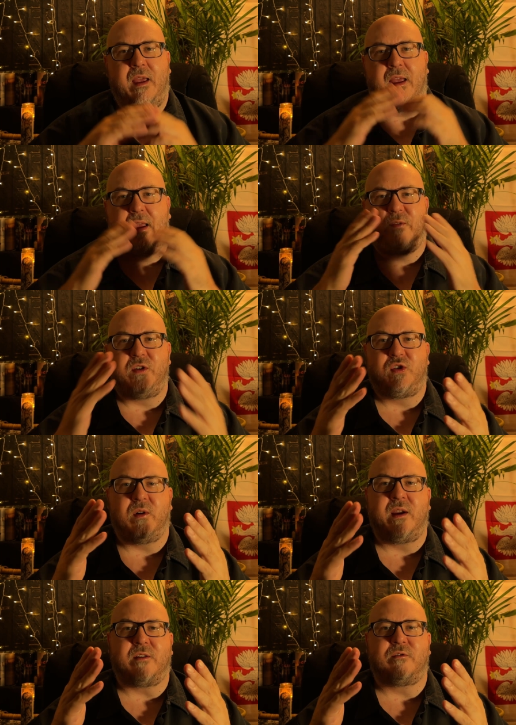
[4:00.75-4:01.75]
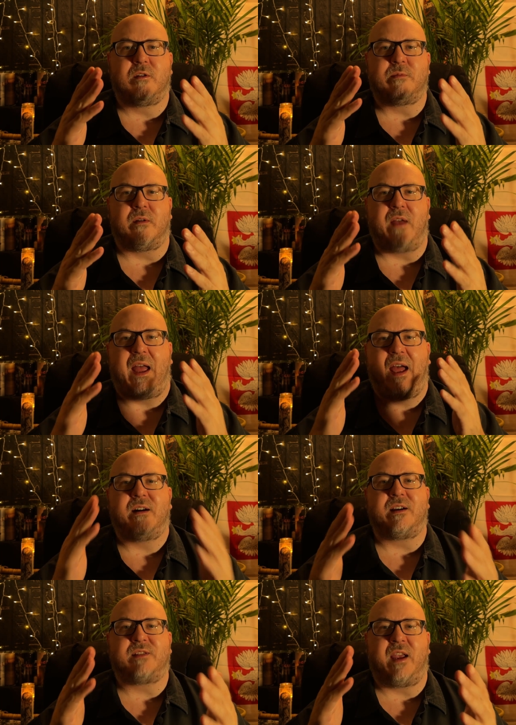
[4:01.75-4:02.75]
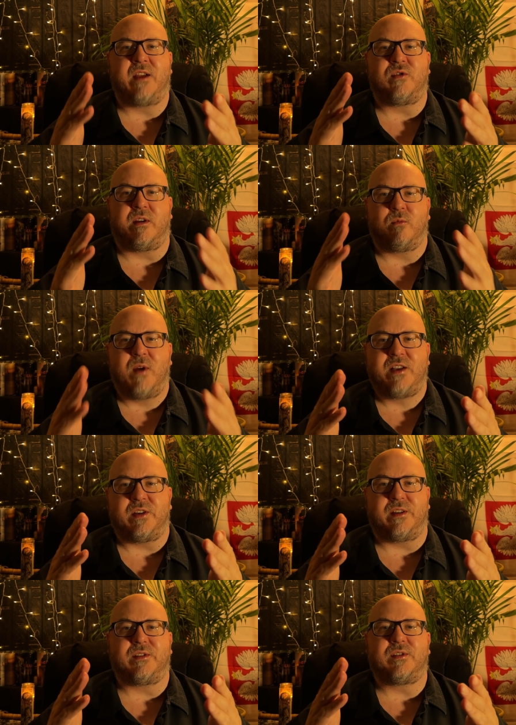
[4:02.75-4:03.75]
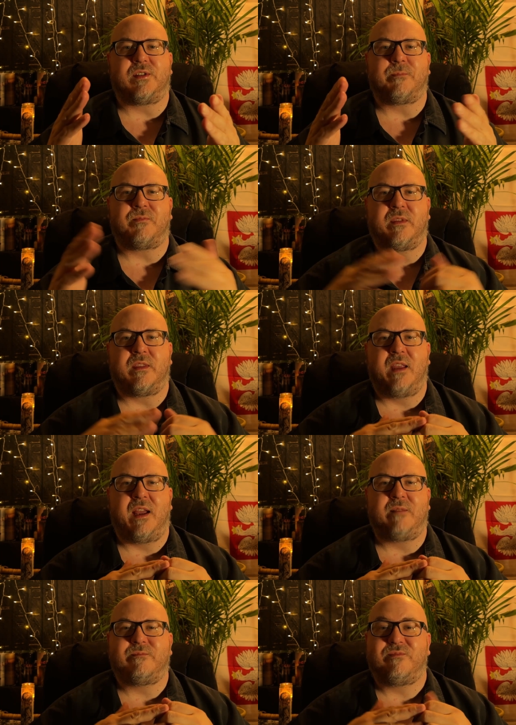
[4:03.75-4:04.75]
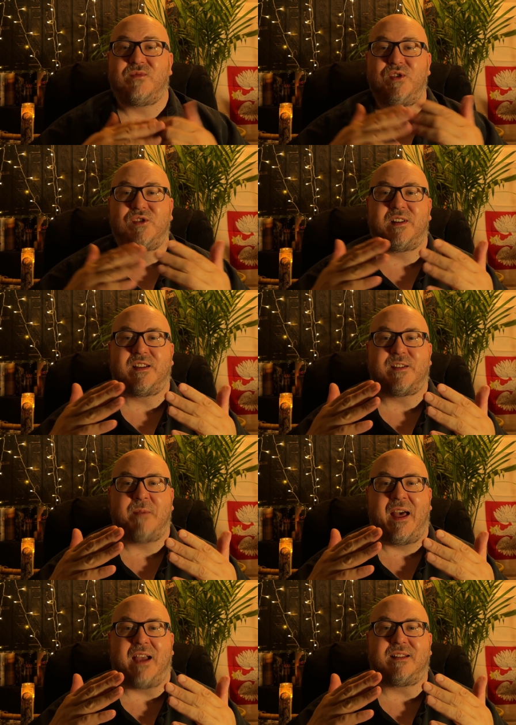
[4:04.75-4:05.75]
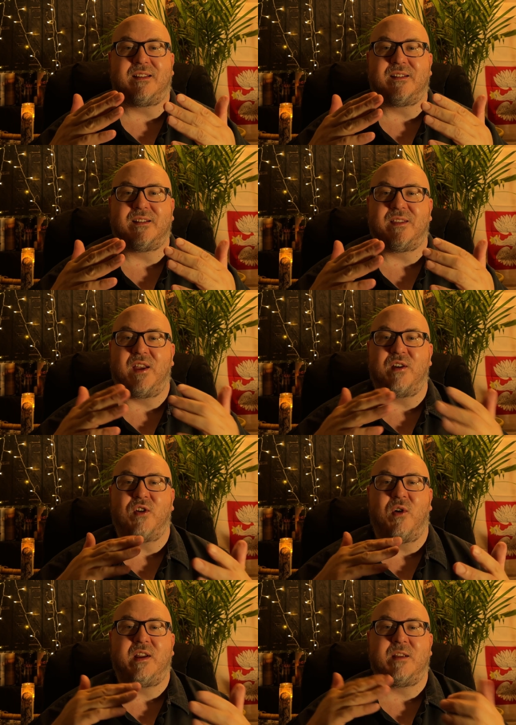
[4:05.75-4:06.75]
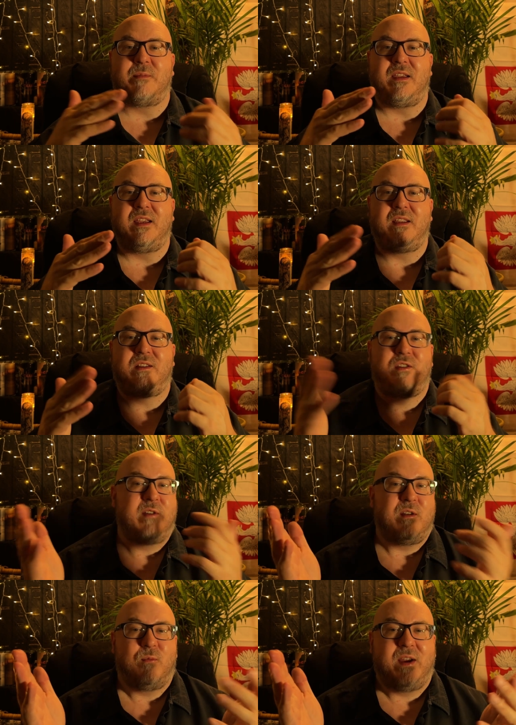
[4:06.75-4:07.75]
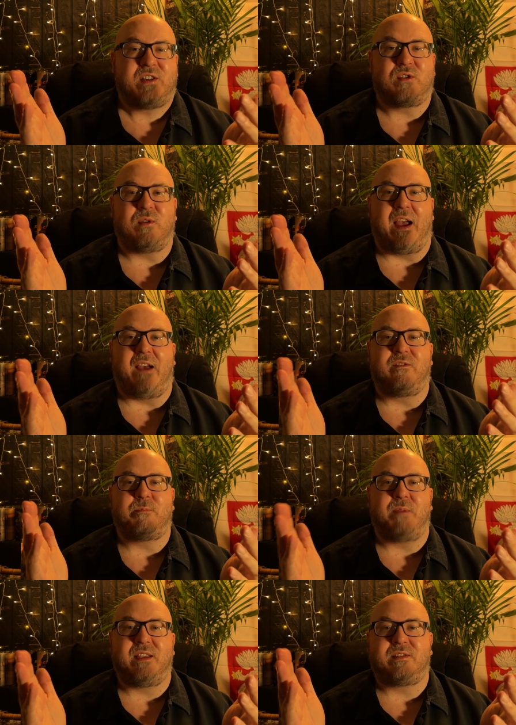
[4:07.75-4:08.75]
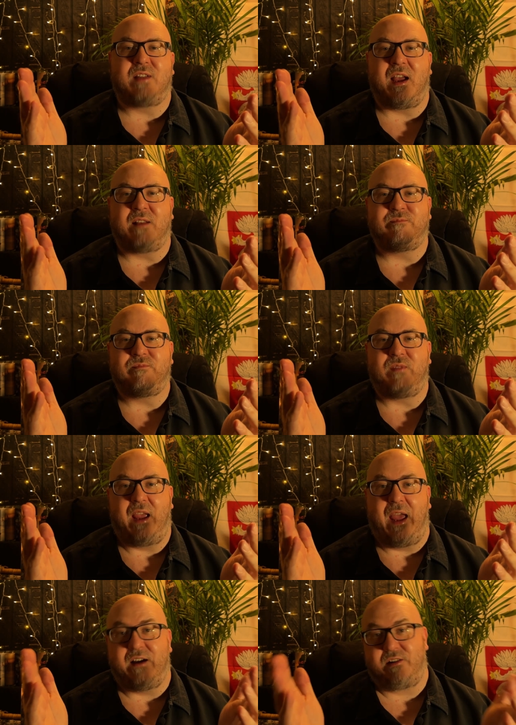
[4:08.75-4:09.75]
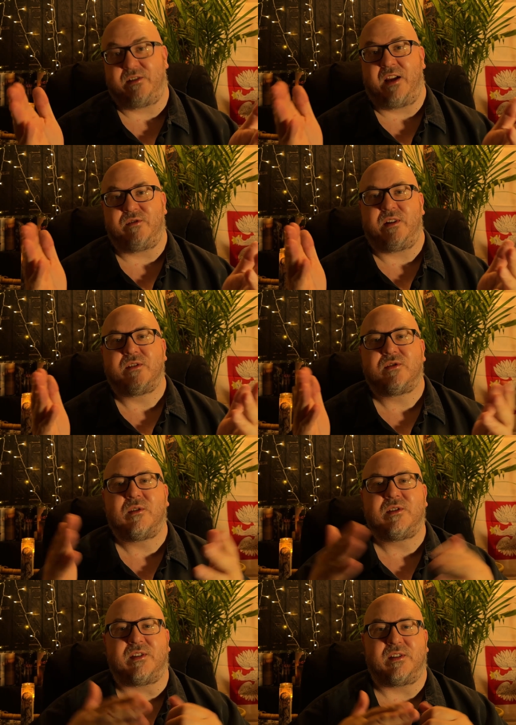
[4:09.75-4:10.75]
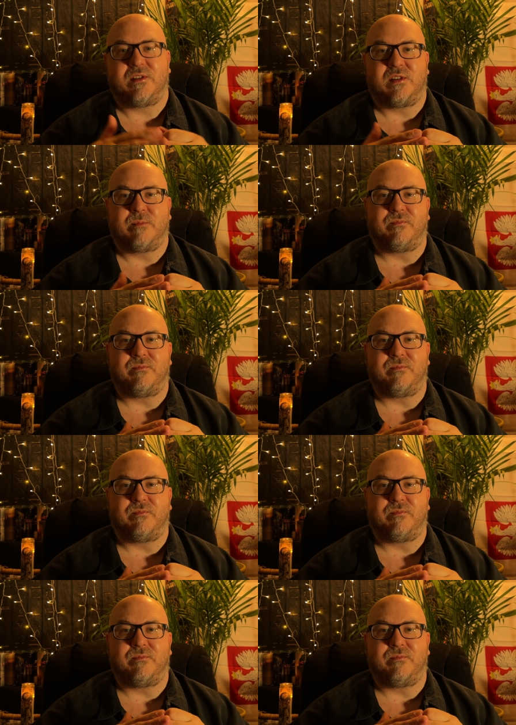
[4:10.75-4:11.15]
If you join a group of Alexandrian witches, then you should expect they're going to be doing witchcraft based on Alexandrian sources.